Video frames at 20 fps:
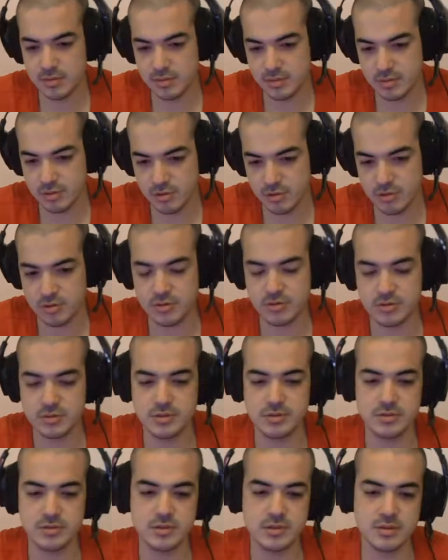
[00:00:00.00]
GTO is
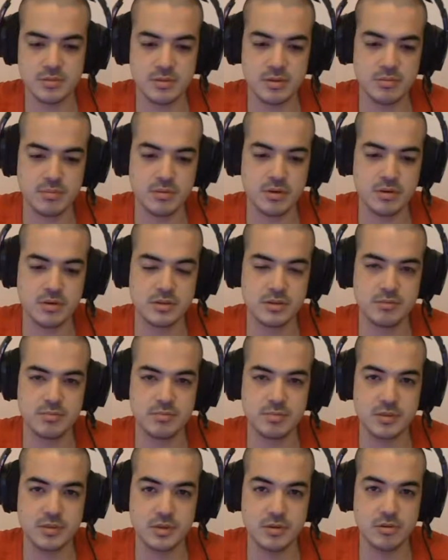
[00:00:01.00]
doing something because of
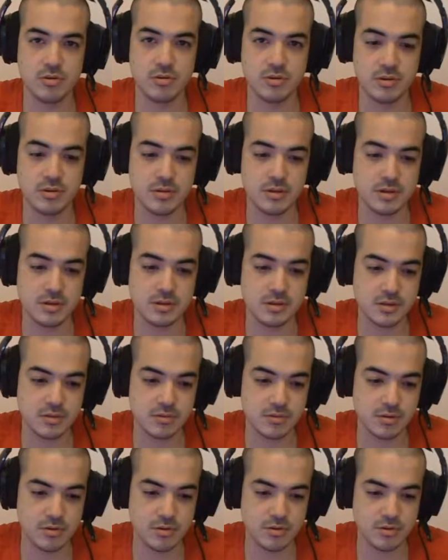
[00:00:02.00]
position in that
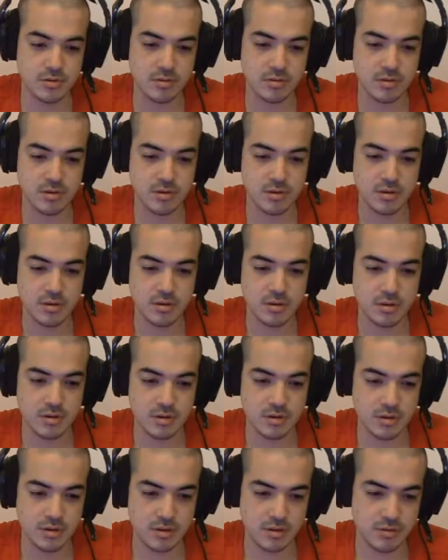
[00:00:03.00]
situation.
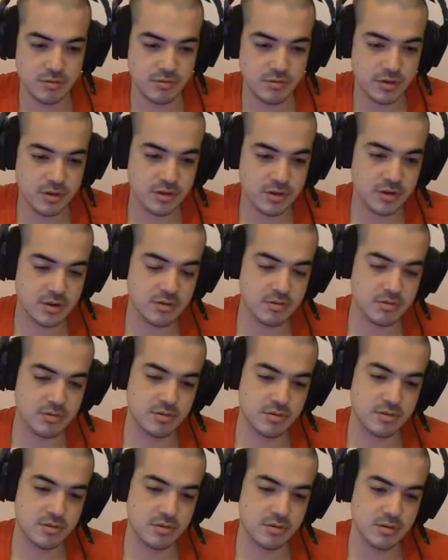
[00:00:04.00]
To find out
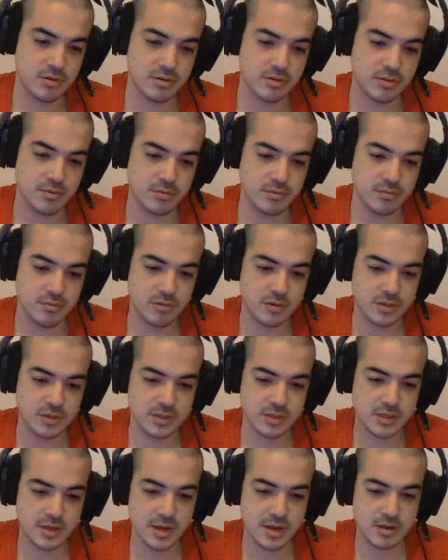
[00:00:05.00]
what
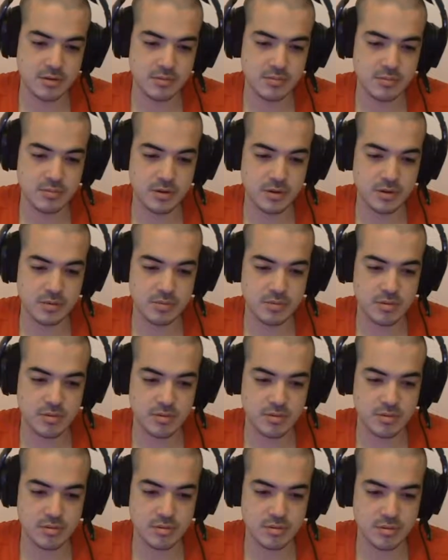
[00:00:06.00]
stack
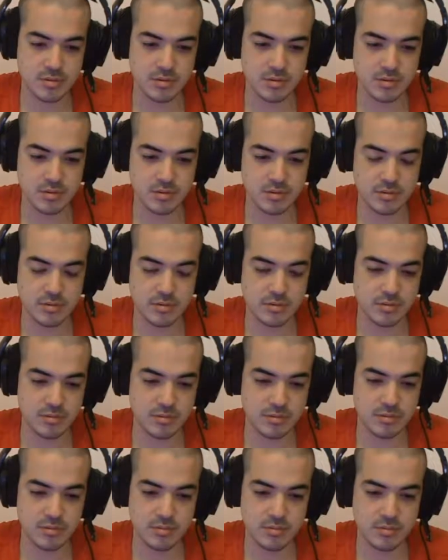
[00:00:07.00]
depth
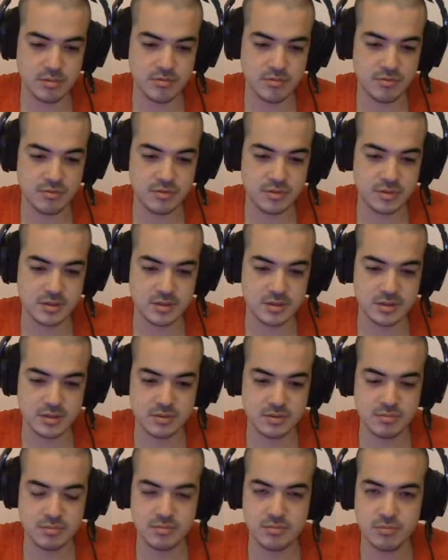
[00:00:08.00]
difference
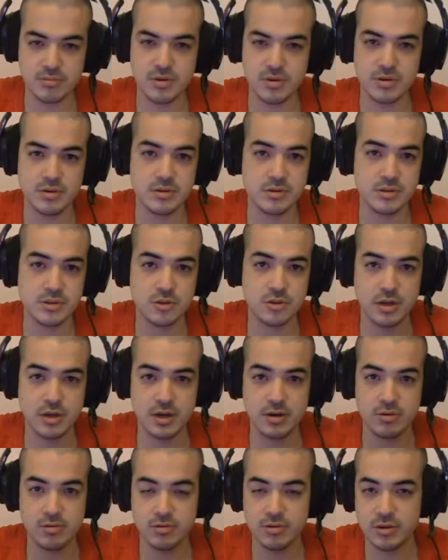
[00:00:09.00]
is when it's
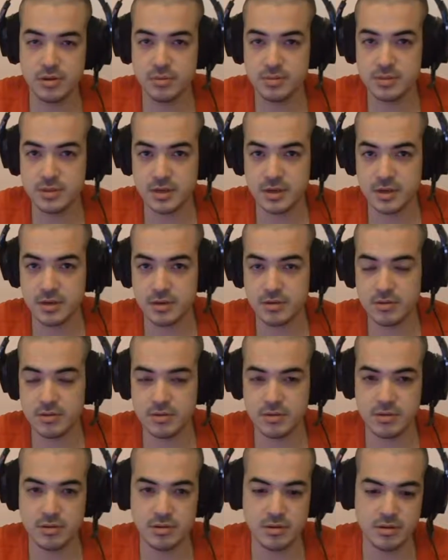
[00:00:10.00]
shallow or deep stacked,
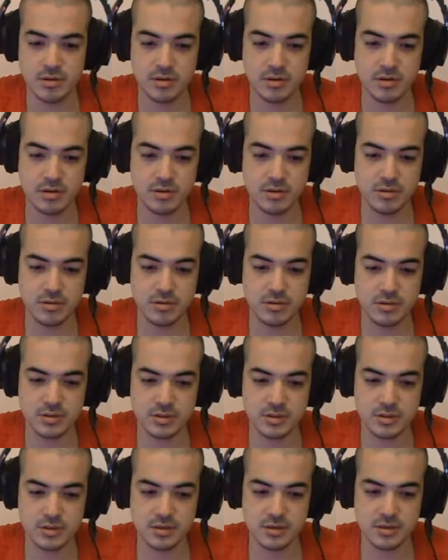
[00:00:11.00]
you could
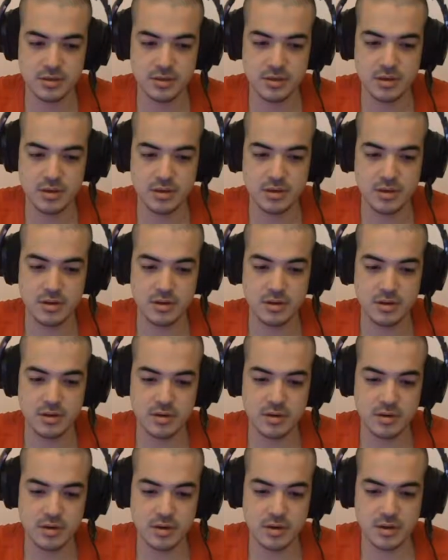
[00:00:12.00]
see
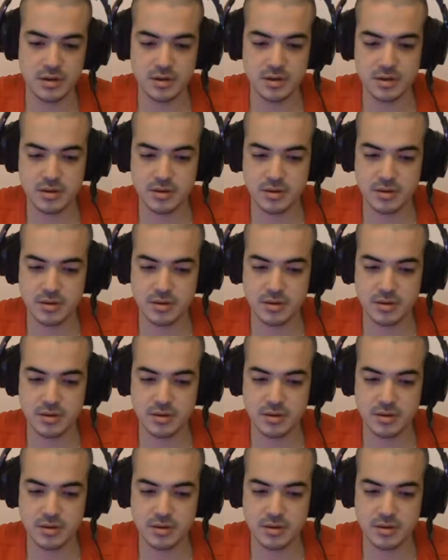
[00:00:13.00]
like